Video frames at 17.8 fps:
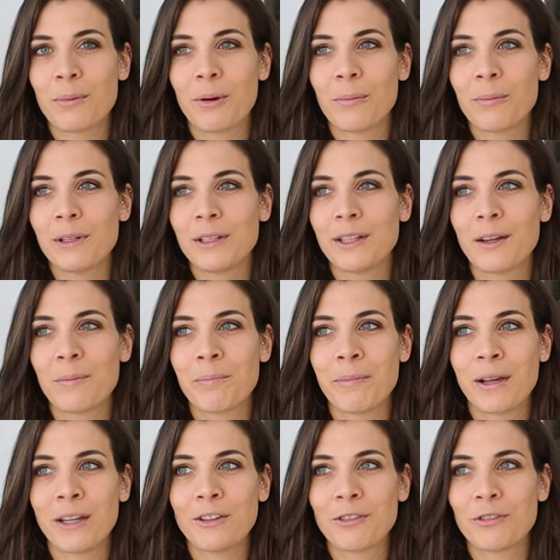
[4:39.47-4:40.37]
Probably they're
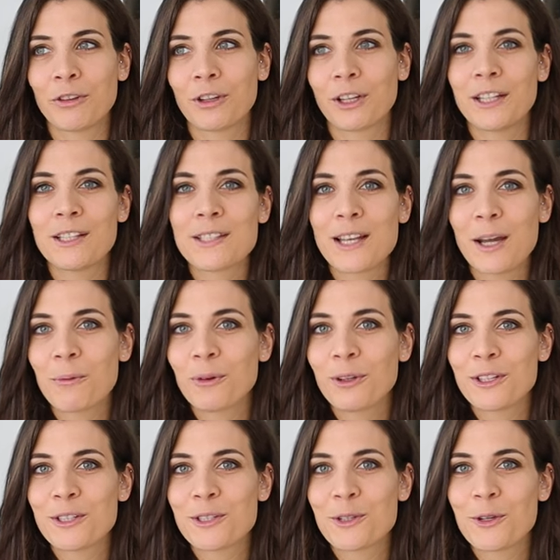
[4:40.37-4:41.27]
made for kids, I
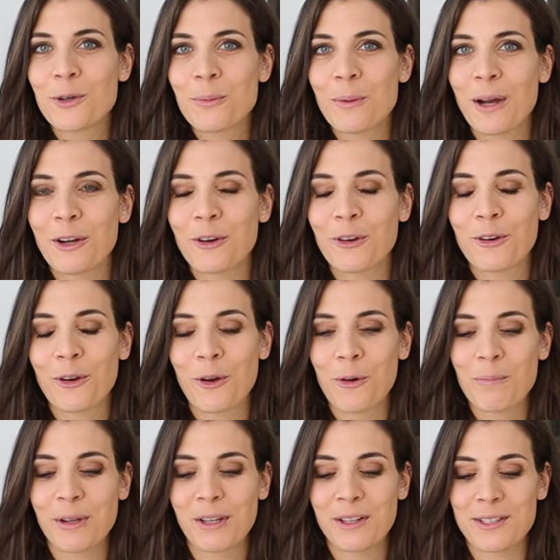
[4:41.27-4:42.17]
would assume. I don't
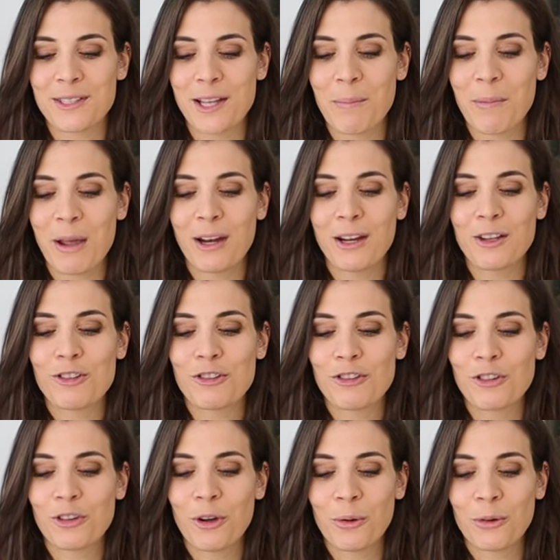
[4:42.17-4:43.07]
know, because I
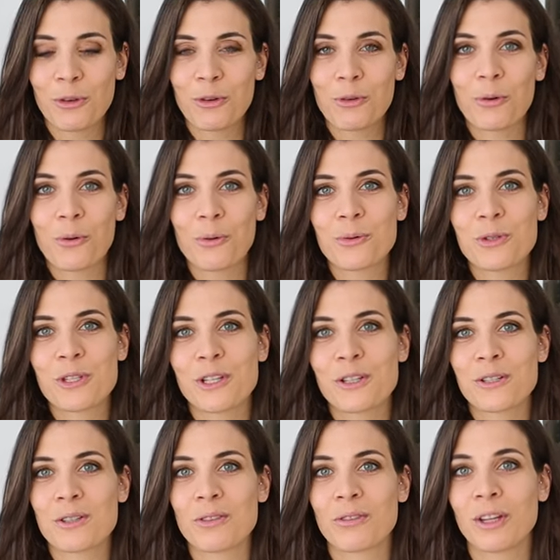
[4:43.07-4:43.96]
managed to go through all
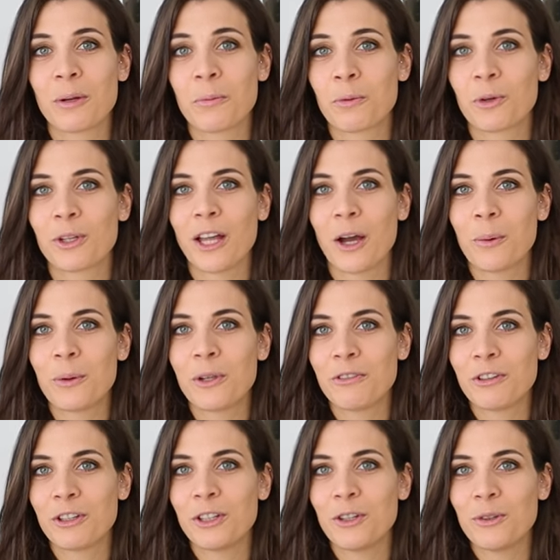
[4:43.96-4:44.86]
six of them without
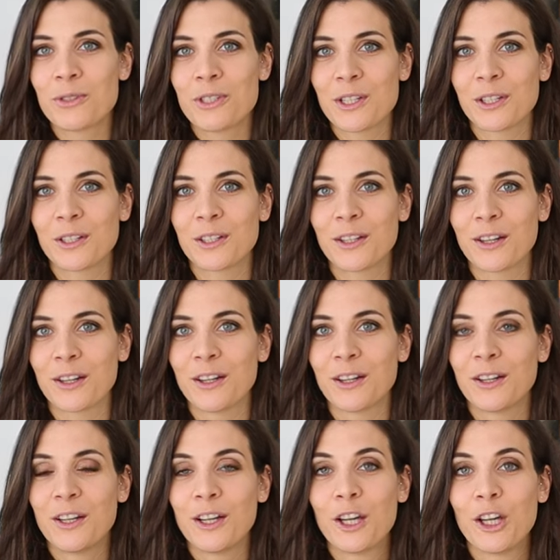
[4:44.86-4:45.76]
even using the,